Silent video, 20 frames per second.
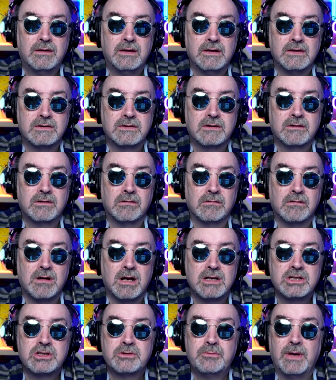this
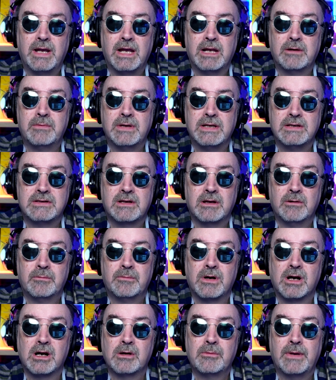garage band, basically a
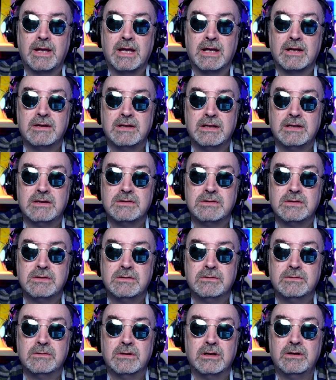bar band,
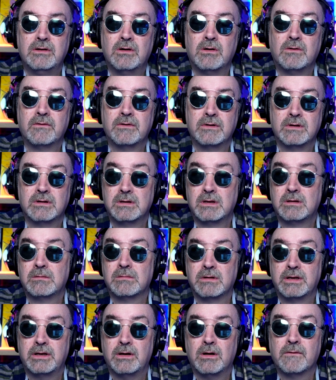into an over
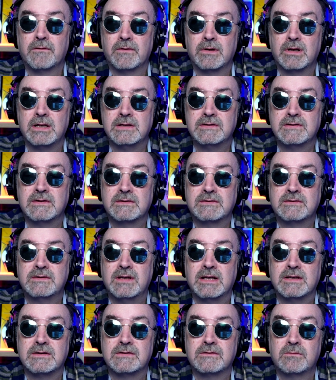literally overnight
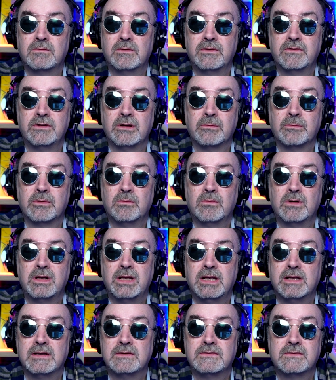success with number one
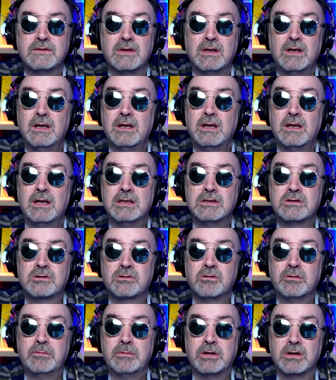hits and
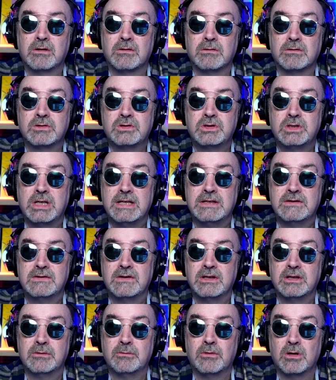screaming girls
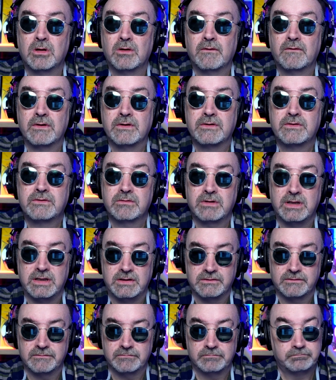chasing them all over the
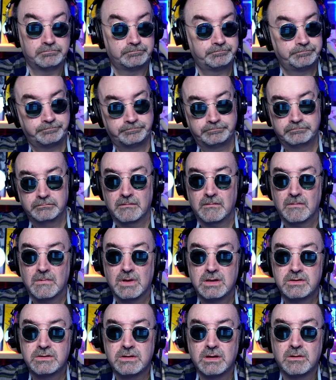streets?
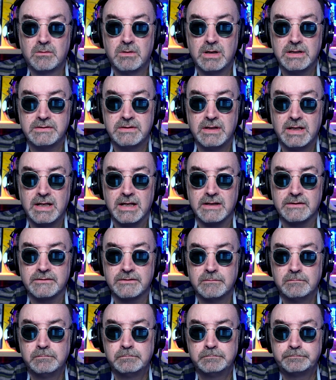It's a good question to ask.